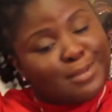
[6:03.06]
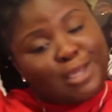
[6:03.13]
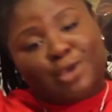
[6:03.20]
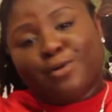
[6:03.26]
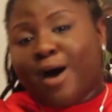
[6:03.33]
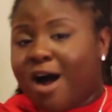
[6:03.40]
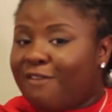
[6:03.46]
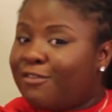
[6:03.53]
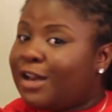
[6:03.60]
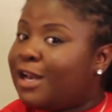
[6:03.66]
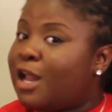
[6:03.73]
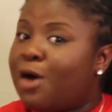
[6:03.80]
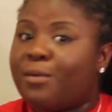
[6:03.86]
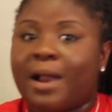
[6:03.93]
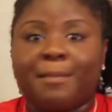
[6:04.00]
me. You already
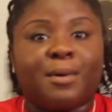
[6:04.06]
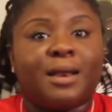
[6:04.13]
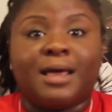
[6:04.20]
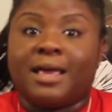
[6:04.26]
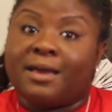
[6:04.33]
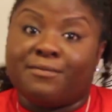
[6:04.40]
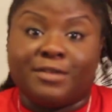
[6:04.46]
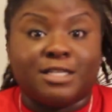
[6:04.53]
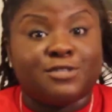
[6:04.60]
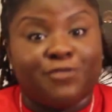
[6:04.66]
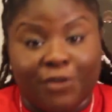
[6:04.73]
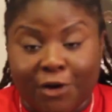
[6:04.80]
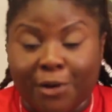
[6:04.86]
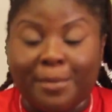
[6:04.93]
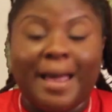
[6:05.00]
know what I'm going to give this
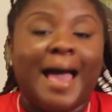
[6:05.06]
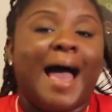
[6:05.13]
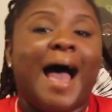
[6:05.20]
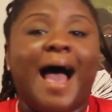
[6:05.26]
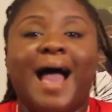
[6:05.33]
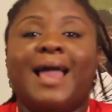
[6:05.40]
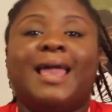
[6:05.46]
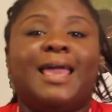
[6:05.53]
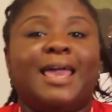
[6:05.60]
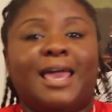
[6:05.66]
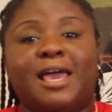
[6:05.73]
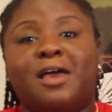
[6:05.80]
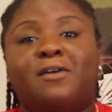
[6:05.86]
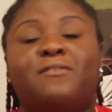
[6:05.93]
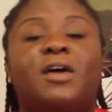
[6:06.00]
film. I
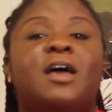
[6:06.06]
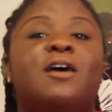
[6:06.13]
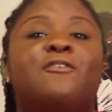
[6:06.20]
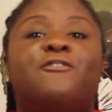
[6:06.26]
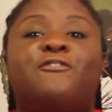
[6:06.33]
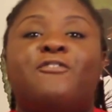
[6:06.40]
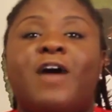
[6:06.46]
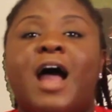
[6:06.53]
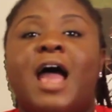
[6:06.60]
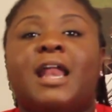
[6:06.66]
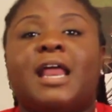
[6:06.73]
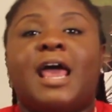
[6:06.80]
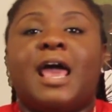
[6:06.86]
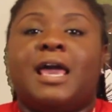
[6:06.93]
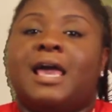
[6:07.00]
give
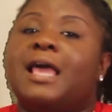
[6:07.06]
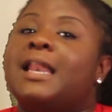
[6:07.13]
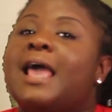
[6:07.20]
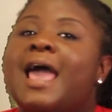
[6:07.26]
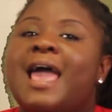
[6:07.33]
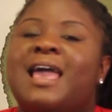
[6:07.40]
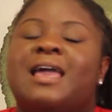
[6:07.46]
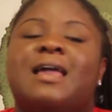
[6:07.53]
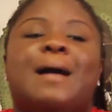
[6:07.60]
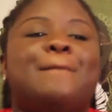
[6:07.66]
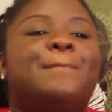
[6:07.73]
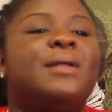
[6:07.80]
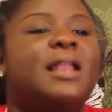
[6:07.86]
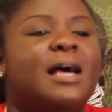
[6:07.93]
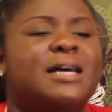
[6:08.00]
Friday an A+.
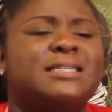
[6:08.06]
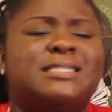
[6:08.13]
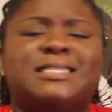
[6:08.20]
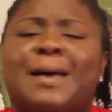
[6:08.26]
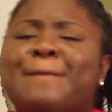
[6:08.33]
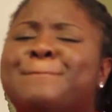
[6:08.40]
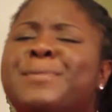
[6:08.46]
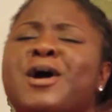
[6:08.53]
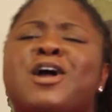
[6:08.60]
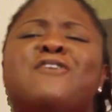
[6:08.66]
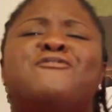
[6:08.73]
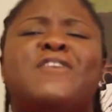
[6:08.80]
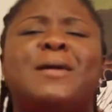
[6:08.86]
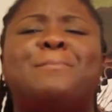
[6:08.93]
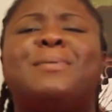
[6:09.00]

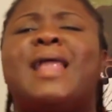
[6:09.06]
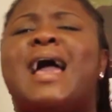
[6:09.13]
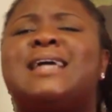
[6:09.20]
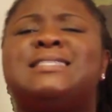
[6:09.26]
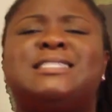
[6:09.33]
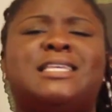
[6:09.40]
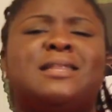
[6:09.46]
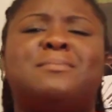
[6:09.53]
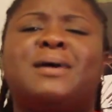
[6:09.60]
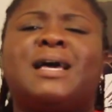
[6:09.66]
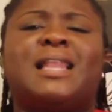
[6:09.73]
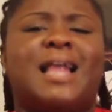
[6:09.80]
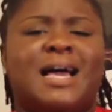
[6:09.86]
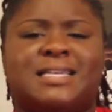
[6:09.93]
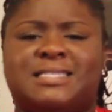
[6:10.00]
Perfect black cinema
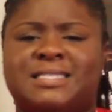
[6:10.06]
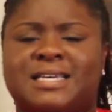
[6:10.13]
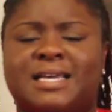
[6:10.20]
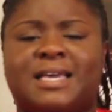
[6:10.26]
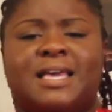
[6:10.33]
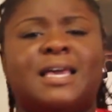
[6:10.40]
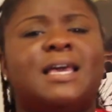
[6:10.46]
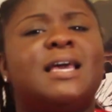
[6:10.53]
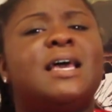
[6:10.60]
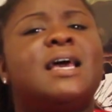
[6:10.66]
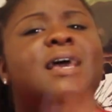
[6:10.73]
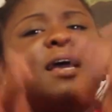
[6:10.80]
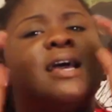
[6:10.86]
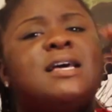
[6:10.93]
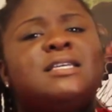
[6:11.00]
classic.
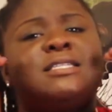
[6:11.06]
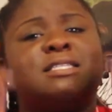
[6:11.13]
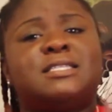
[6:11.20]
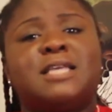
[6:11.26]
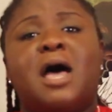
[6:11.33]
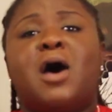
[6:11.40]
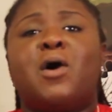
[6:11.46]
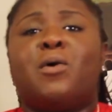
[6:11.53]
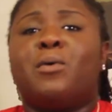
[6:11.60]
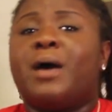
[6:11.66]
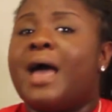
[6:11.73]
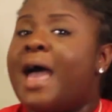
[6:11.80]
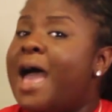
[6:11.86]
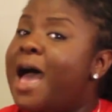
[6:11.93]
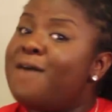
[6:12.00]
So,
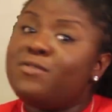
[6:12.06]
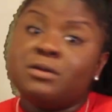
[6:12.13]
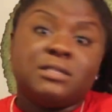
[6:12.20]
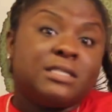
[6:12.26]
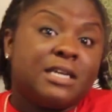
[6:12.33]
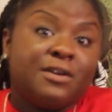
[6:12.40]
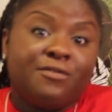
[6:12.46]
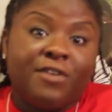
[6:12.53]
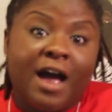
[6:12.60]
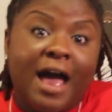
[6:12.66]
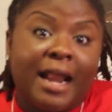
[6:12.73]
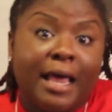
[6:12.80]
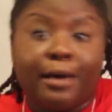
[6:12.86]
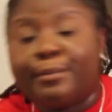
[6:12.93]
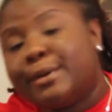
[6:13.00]
have you seen
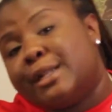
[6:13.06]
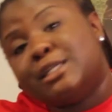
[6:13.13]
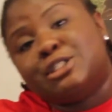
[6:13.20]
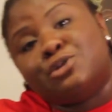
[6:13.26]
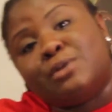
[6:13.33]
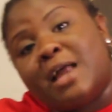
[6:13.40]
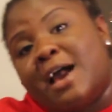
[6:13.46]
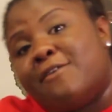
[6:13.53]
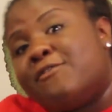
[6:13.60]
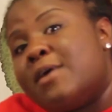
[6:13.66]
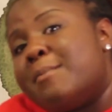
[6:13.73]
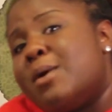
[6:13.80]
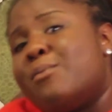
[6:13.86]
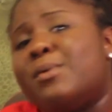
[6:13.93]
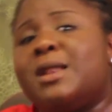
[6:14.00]
Friday? What did you like
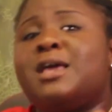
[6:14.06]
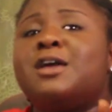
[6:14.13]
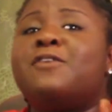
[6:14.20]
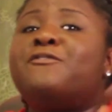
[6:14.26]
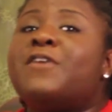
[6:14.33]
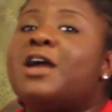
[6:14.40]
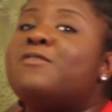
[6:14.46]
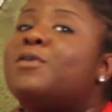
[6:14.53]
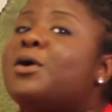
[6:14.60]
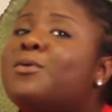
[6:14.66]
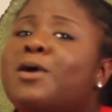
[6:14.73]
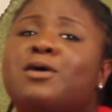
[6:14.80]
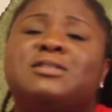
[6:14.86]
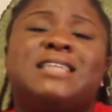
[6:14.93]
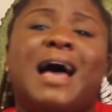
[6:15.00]
from it? What are your favorite
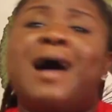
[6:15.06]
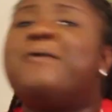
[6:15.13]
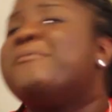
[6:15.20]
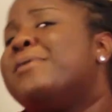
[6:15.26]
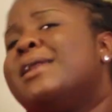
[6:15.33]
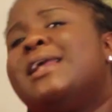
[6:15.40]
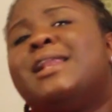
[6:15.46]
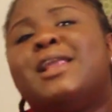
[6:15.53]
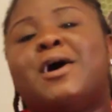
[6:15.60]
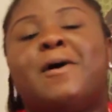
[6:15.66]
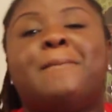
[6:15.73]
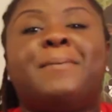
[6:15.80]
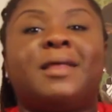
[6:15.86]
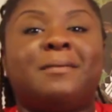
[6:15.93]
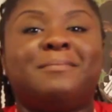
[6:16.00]
quotes? I want to
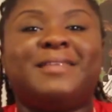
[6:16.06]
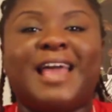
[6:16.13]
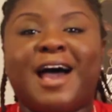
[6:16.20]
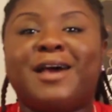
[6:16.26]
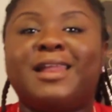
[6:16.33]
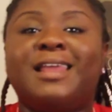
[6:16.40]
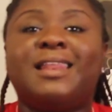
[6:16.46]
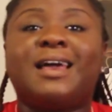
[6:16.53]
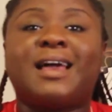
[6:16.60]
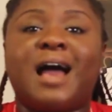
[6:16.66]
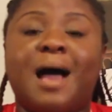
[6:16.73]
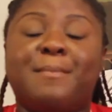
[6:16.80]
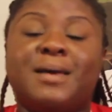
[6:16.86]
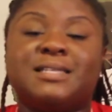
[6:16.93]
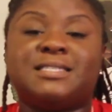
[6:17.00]
know. Put them down in the
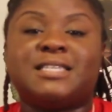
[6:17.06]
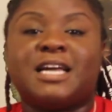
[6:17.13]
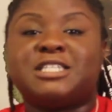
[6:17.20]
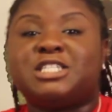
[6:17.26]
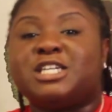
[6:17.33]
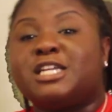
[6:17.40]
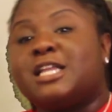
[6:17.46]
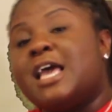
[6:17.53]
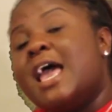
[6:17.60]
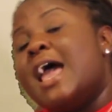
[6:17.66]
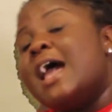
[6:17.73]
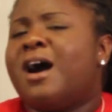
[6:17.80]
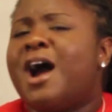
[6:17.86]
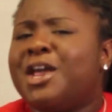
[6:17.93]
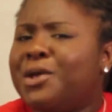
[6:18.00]
comment section.
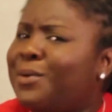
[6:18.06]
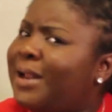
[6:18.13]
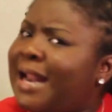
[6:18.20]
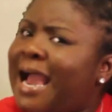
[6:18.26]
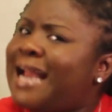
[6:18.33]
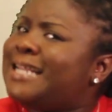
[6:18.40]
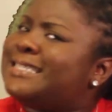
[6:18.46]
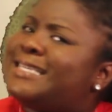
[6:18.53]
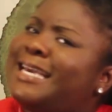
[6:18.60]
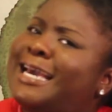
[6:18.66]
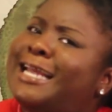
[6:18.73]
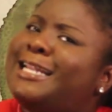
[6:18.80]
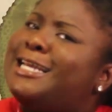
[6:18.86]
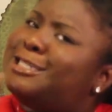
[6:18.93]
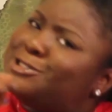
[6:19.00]
Are you a 90s
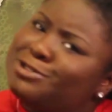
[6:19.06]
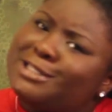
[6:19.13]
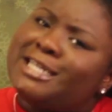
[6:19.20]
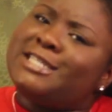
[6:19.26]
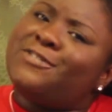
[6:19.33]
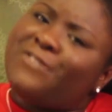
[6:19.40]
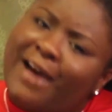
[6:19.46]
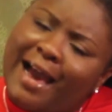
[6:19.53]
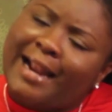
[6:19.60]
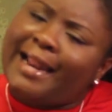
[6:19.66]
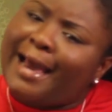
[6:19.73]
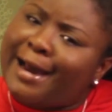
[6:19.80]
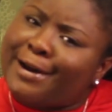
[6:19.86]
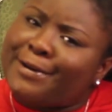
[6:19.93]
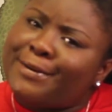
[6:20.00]
kid? Did you just find
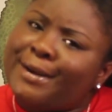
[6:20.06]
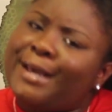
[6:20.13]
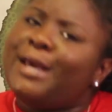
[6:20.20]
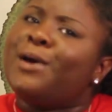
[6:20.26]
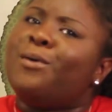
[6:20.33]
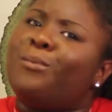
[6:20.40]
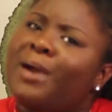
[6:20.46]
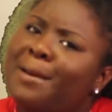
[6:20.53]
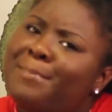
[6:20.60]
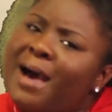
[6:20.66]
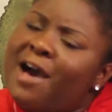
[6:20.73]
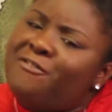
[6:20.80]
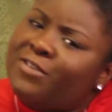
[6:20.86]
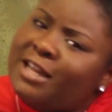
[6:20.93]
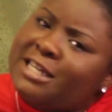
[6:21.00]
out where
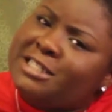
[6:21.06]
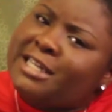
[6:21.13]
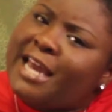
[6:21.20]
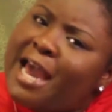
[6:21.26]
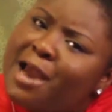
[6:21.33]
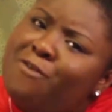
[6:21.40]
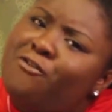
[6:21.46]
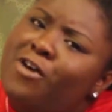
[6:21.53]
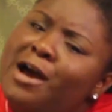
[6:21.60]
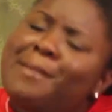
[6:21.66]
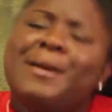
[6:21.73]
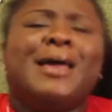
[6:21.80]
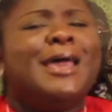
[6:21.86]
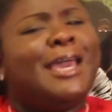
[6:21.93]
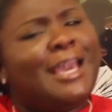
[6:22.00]
By Felicia came
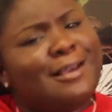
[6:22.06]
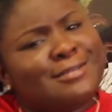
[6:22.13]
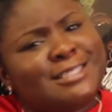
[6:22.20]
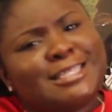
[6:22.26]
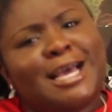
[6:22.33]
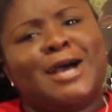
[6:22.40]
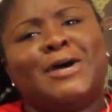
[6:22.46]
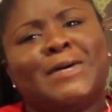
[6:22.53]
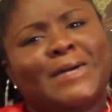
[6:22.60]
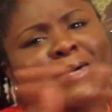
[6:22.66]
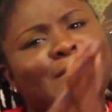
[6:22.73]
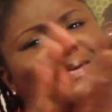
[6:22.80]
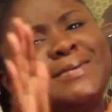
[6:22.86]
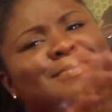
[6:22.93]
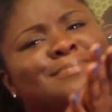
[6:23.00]
from? If so,
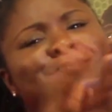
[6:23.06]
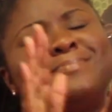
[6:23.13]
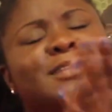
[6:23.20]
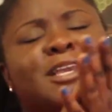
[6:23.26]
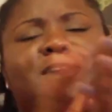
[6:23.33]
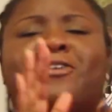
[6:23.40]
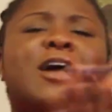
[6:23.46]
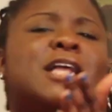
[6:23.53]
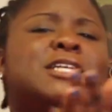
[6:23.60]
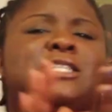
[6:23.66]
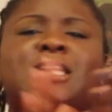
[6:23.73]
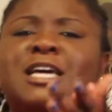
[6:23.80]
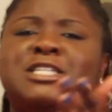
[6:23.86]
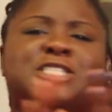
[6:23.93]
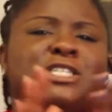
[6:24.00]

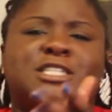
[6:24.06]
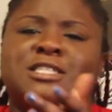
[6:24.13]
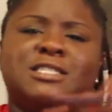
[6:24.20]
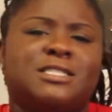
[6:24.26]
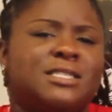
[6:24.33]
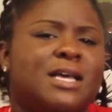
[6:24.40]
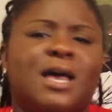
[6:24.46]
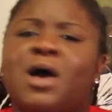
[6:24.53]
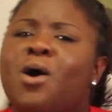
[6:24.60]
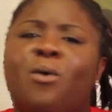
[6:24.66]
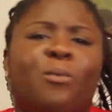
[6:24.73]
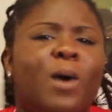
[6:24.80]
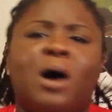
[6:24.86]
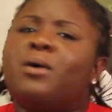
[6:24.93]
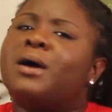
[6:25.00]
congratulations.
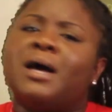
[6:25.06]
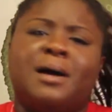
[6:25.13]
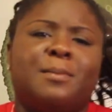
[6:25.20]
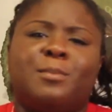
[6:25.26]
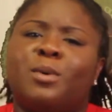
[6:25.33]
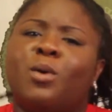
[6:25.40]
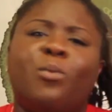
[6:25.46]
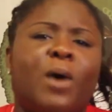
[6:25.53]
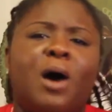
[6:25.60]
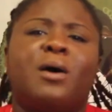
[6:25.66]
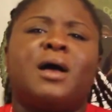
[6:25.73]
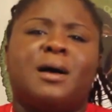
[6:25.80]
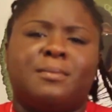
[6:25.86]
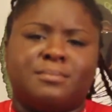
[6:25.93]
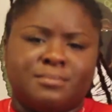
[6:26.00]
Welcome.
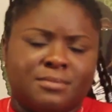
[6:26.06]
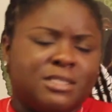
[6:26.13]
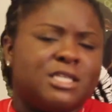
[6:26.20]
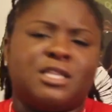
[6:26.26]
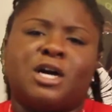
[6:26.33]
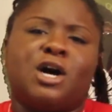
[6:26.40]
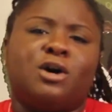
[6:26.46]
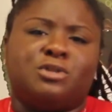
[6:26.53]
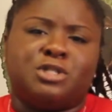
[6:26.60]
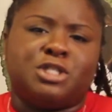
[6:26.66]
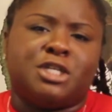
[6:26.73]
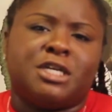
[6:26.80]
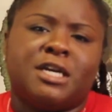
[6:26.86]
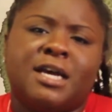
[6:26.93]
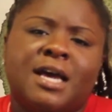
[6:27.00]
Welcome to the
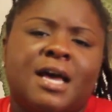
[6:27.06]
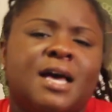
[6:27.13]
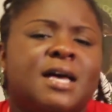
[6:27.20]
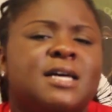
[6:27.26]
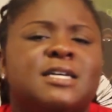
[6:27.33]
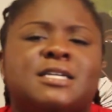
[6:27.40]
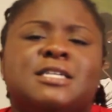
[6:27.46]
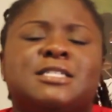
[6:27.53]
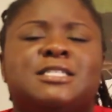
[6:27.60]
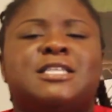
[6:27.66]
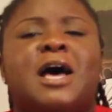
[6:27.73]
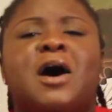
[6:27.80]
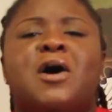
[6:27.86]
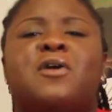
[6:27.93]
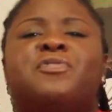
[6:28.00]
culture.
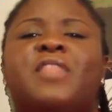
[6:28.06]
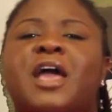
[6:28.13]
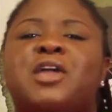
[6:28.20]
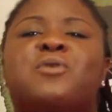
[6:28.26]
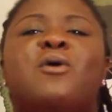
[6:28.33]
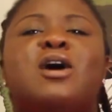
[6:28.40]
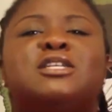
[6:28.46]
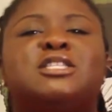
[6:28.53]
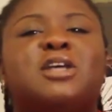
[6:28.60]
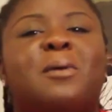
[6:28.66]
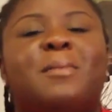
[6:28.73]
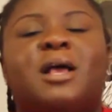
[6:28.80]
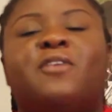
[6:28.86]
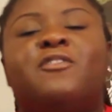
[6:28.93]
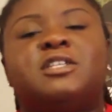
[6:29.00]
So, thank you all
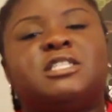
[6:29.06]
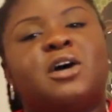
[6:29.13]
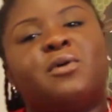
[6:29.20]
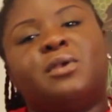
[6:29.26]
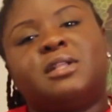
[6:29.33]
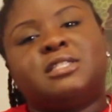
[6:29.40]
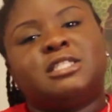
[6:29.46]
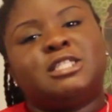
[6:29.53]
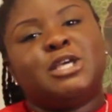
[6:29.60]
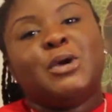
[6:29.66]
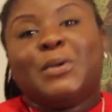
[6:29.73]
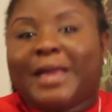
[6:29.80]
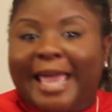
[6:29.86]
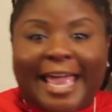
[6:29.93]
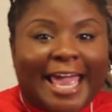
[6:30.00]
so much for
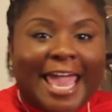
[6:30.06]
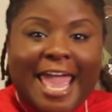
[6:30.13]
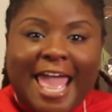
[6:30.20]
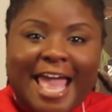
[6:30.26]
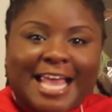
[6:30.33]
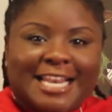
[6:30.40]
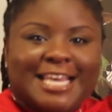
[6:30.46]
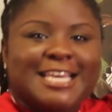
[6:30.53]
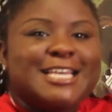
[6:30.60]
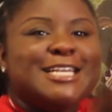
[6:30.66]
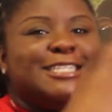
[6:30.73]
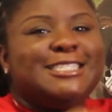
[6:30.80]
tuning in.